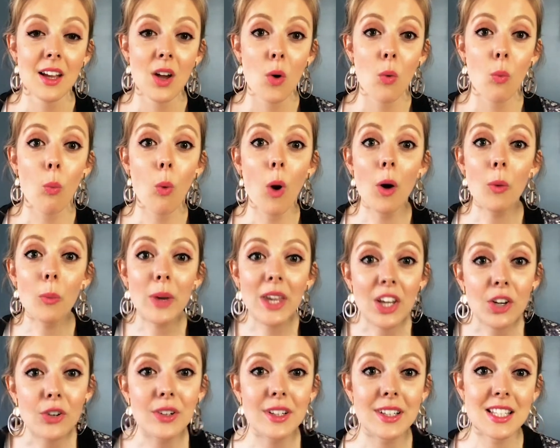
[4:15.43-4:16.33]
What we
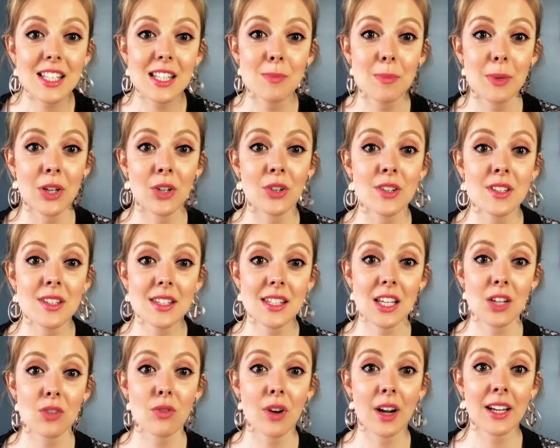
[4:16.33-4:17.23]
are
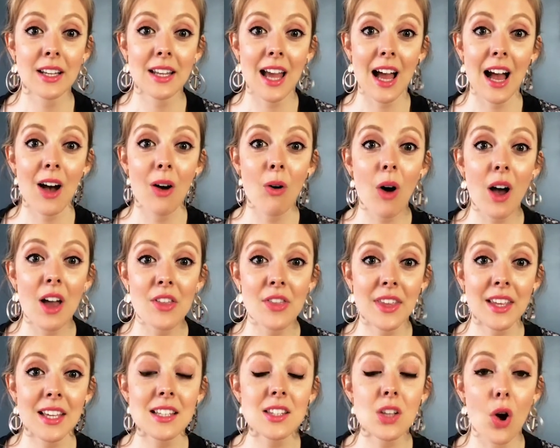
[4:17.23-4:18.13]
experiencing right now, I
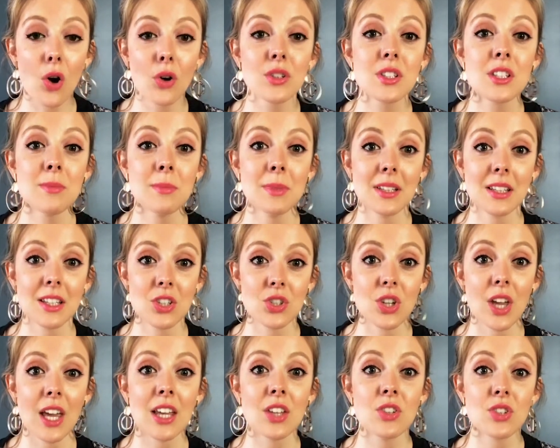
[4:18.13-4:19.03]
think, is ultimately
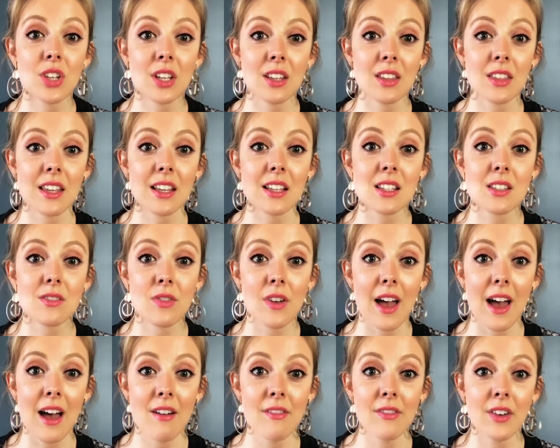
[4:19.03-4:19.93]
changing things
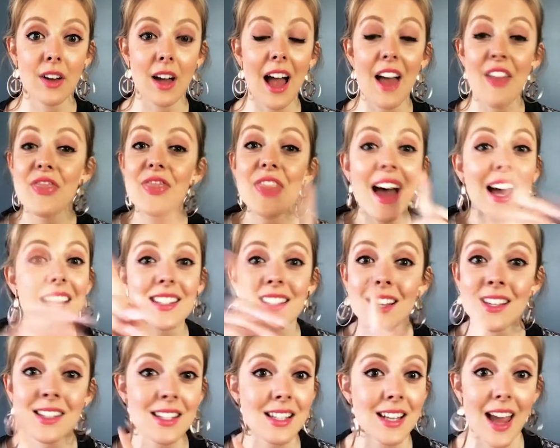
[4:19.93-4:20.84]
forever. And that
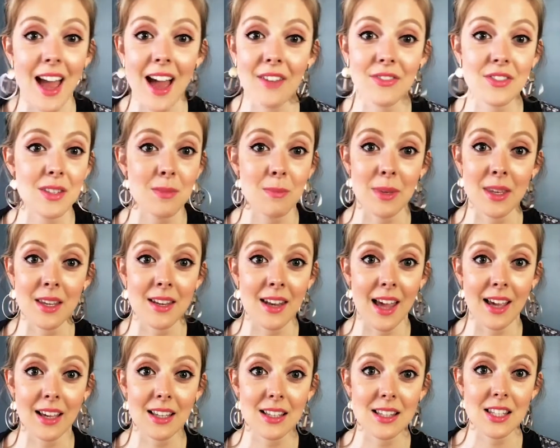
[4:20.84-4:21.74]
doesn't have to be a
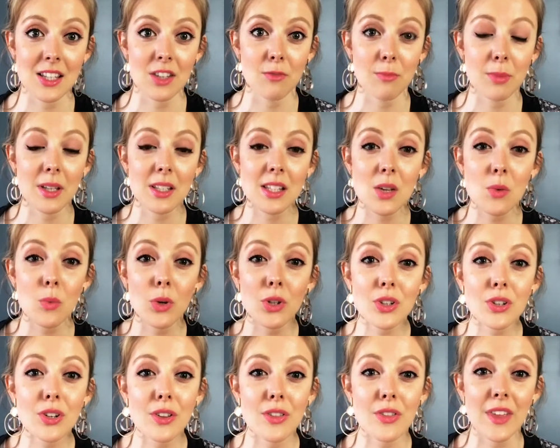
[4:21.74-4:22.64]
negative, because I want
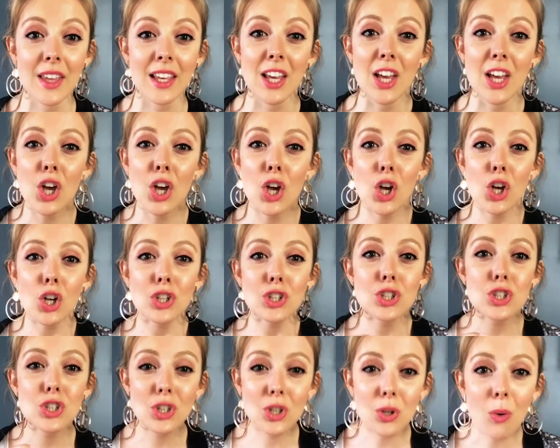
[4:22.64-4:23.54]
you to think,
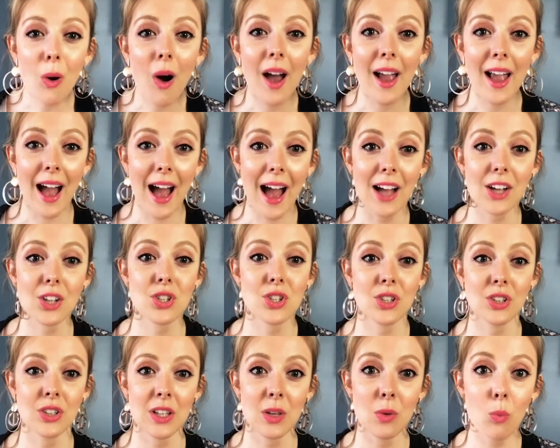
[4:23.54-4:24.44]
do I
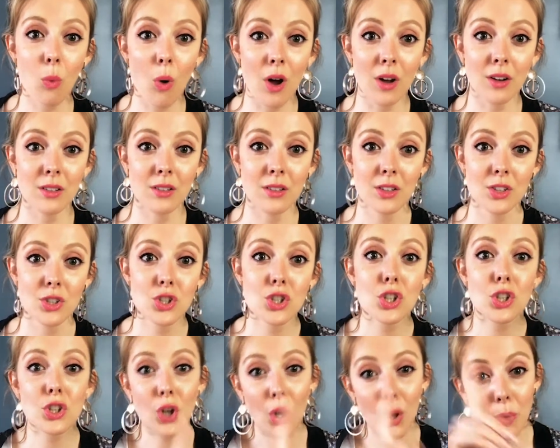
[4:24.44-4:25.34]
actually want to
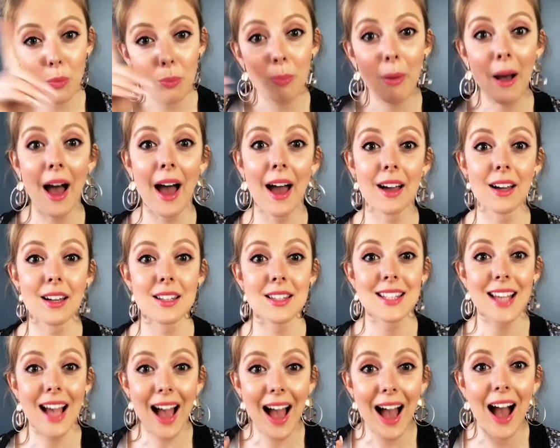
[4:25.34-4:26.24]
go back to
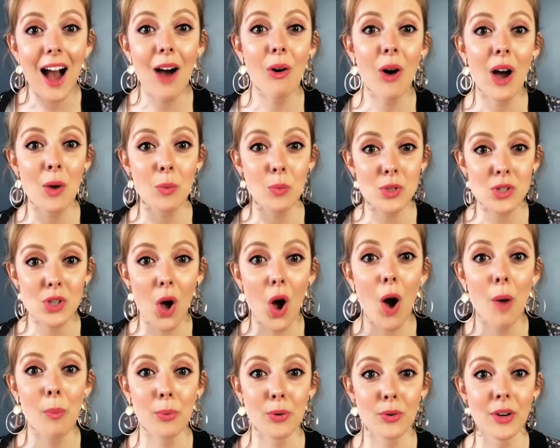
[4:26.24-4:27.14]
how I was
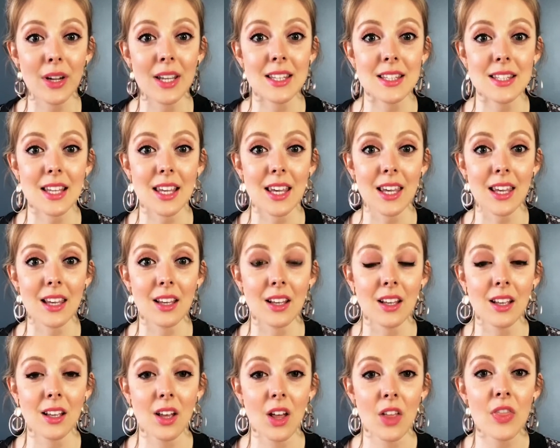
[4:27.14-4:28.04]
operating,
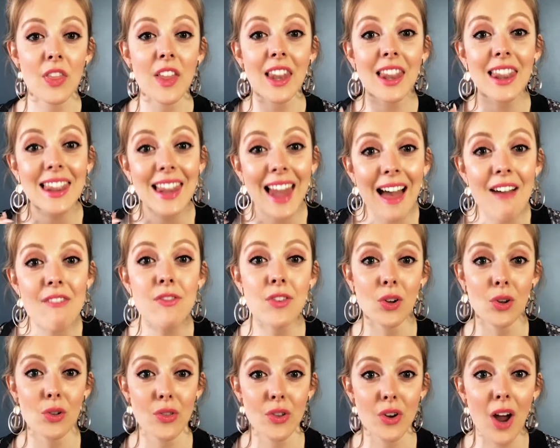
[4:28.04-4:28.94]
the
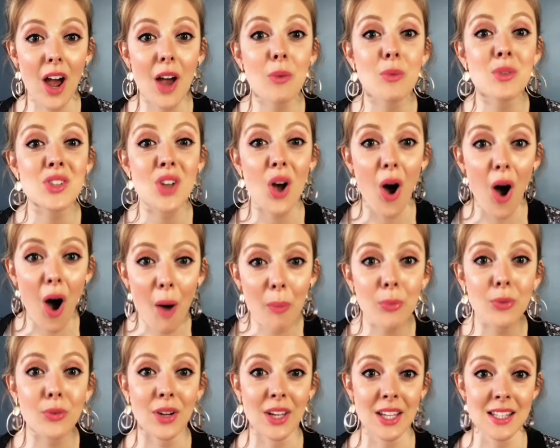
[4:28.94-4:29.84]
level that I was
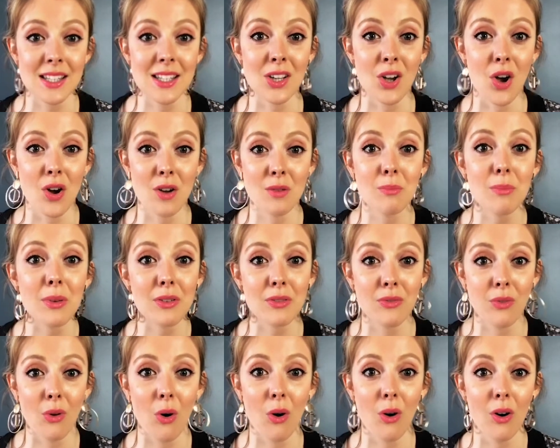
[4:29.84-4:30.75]
operating on
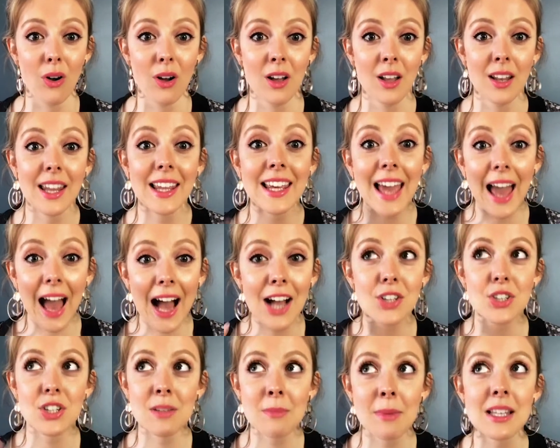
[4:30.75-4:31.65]
before? Like, it
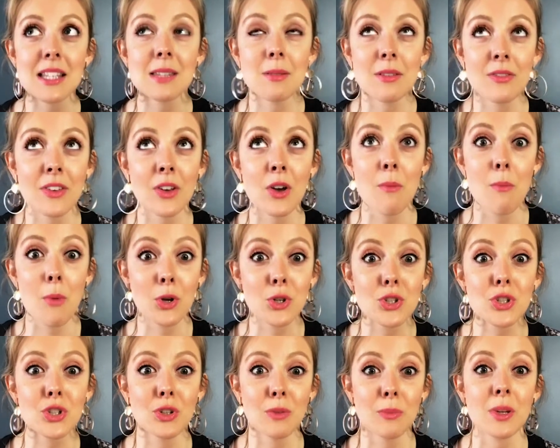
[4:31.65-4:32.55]
actually makes me feel
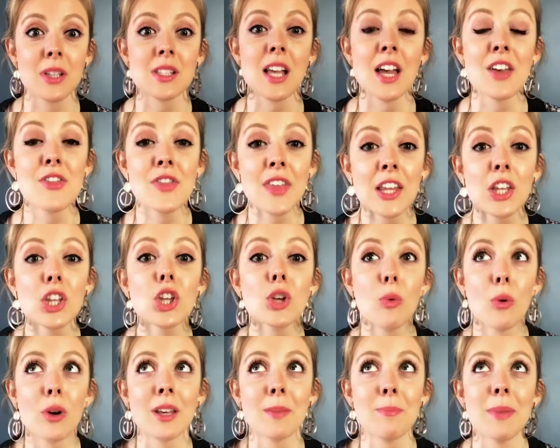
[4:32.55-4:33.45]
emotional, because I think you
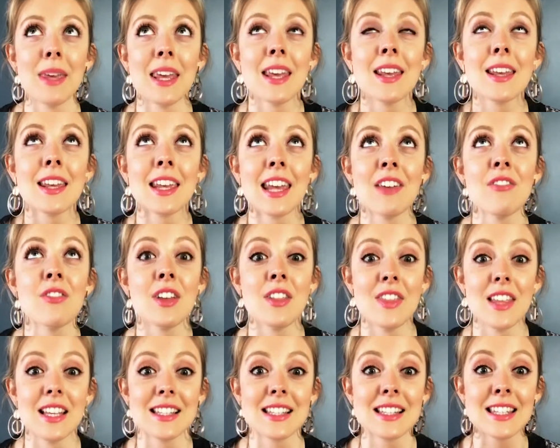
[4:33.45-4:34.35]
are being given
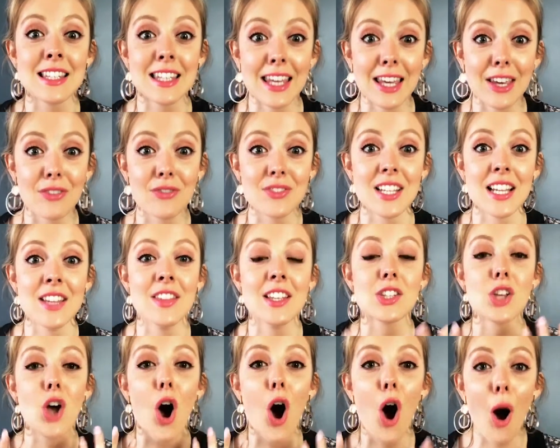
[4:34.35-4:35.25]
this gift and this
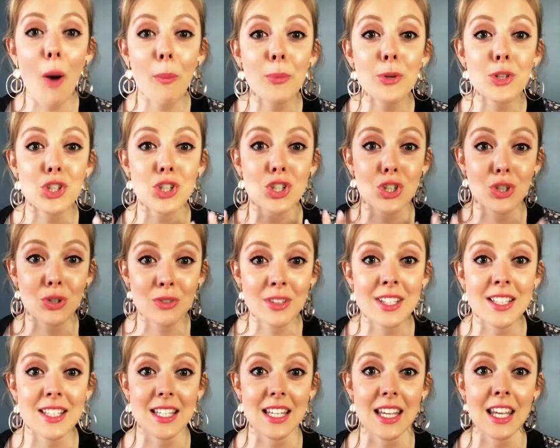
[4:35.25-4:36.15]

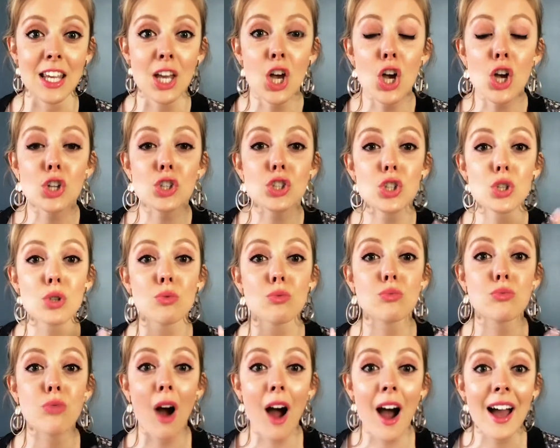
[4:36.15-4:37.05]
opportunity to
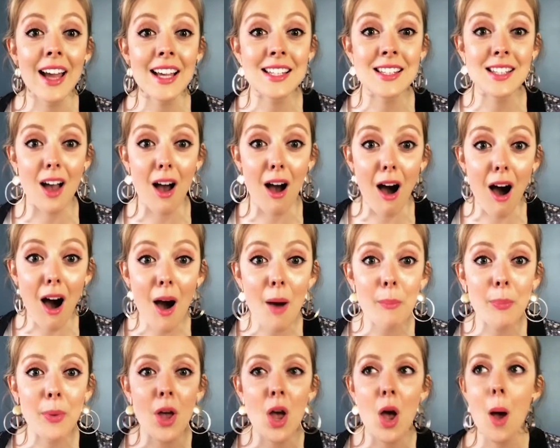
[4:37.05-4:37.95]
rise
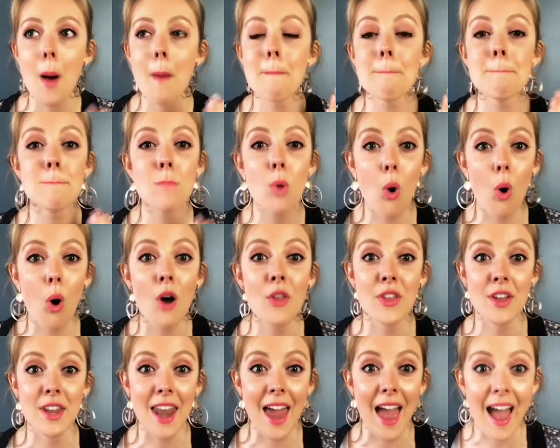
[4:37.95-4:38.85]
up more
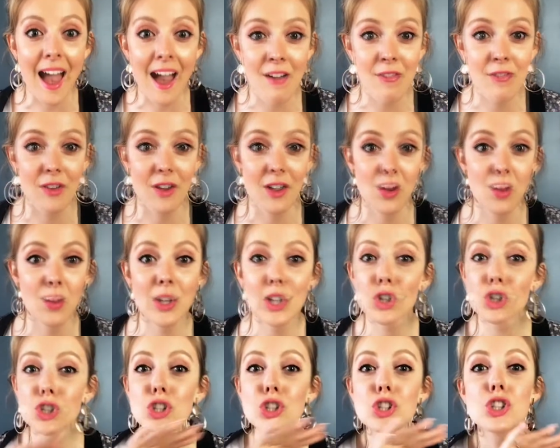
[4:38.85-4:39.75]
than ever. We are
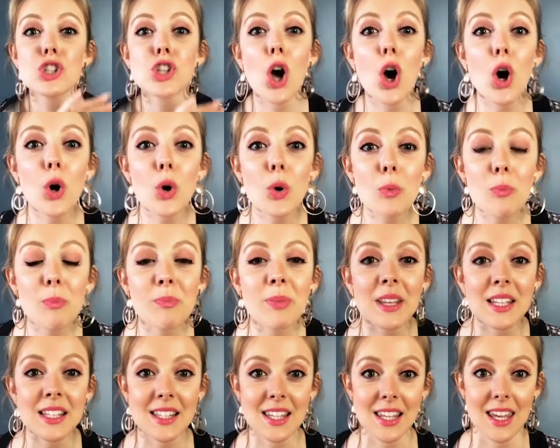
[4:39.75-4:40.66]
so
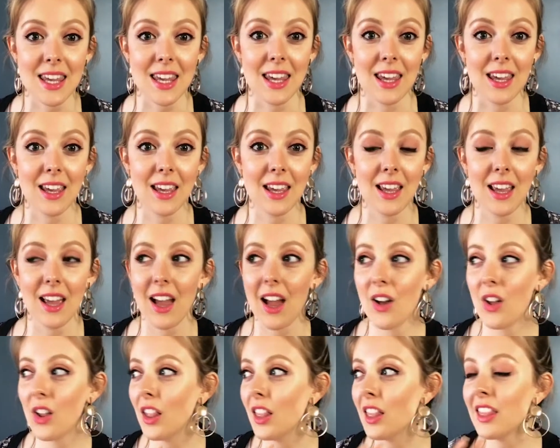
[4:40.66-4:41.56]
busy
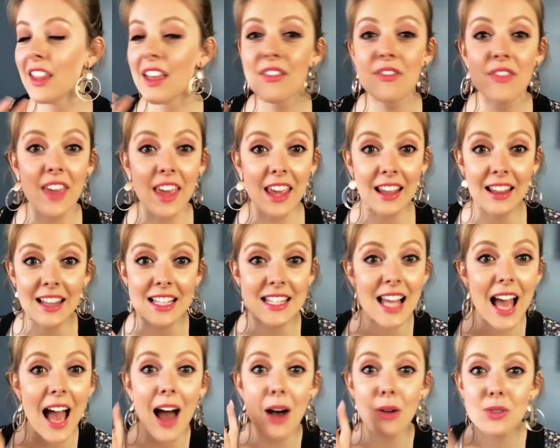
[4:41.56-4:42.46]
living this
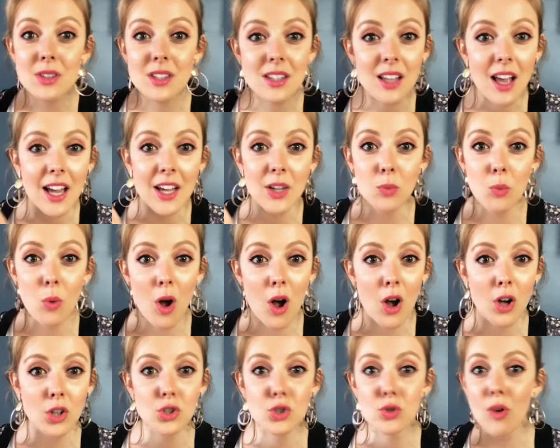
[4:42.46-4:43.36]
outside
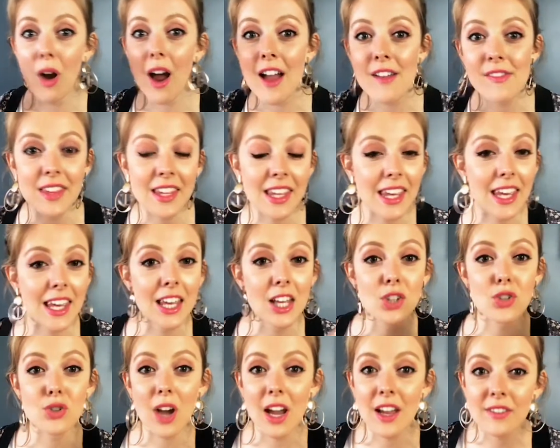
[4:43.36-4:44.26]
world, driving here,
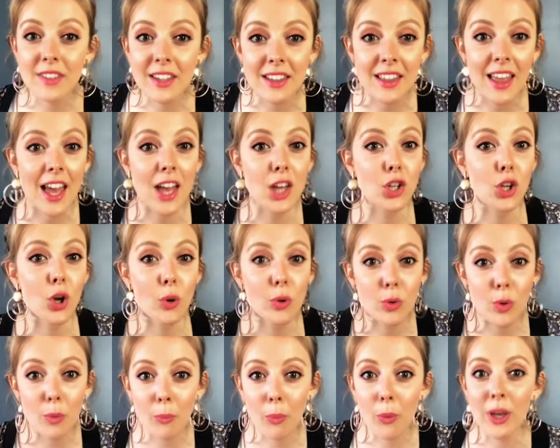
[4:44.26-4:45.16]
driving there, going to
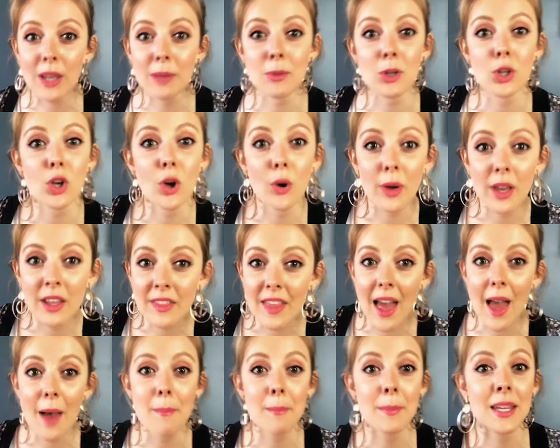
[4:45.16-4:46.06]
an appointment, going
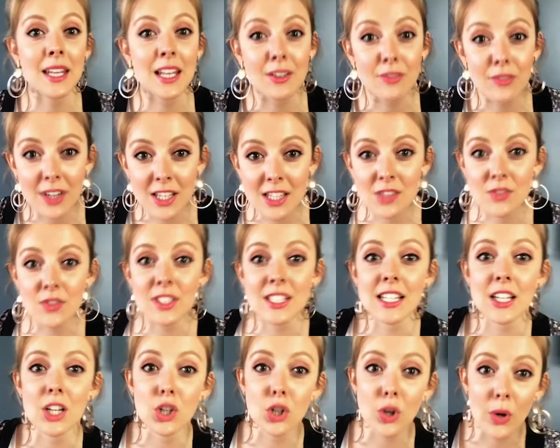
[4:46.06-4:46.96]
there, meeting friends for
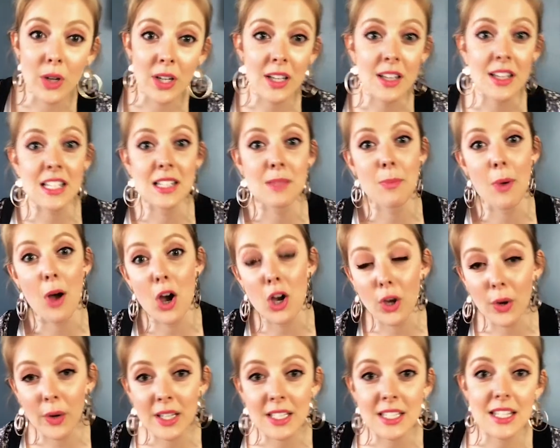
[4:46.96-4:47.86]
dinner, going to this bar,
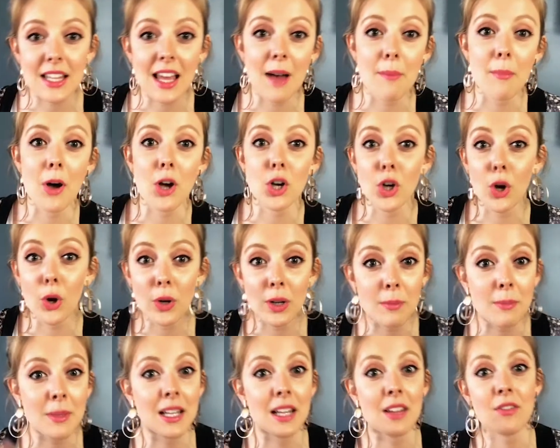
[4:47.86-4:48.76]
going to that bar, going and
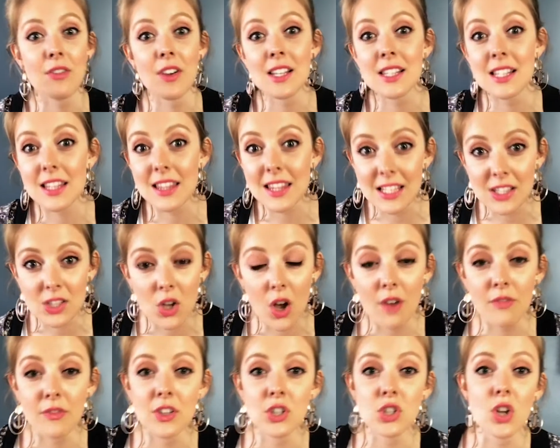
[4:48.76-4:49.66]
meeting friends at this
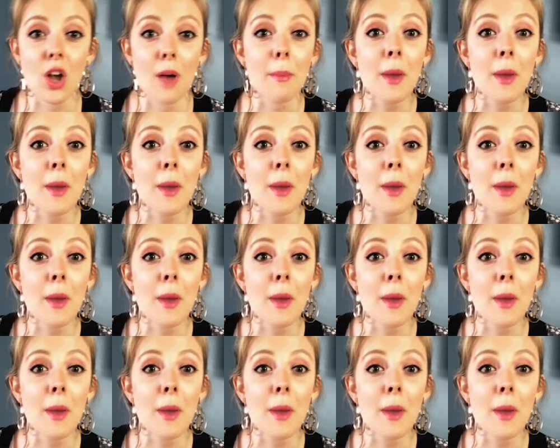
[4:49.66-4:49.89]
coffee shop,